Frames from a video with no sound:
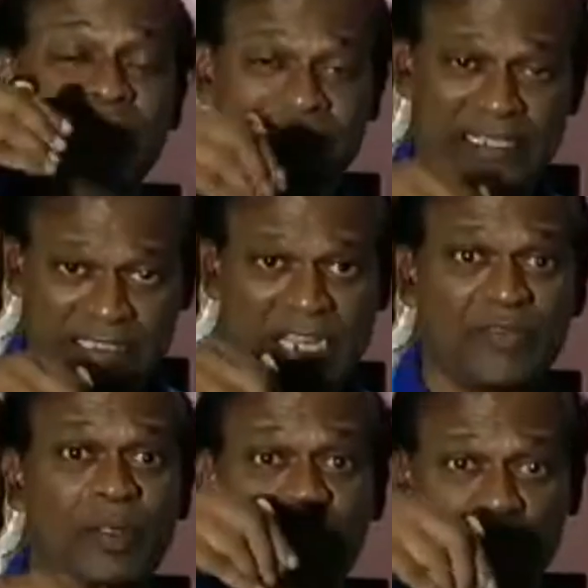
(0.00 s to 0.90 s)
in this lifetime.
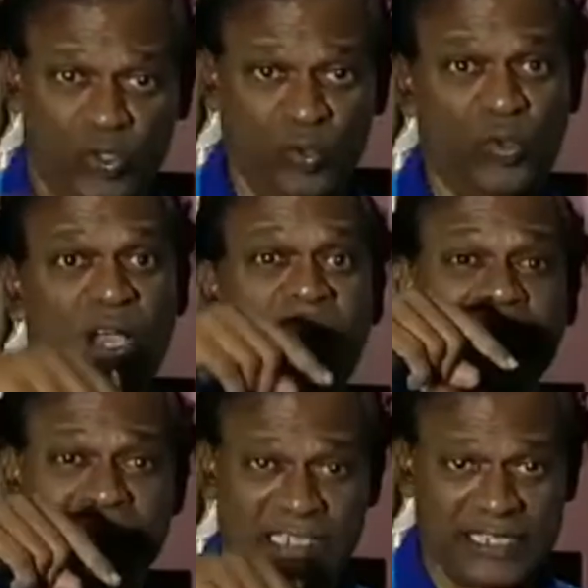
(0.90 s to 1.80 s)
You are
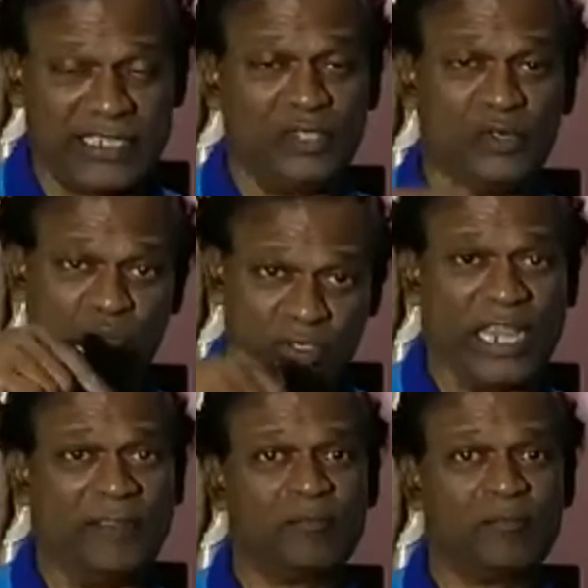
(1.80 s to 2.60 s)
deciding to do that.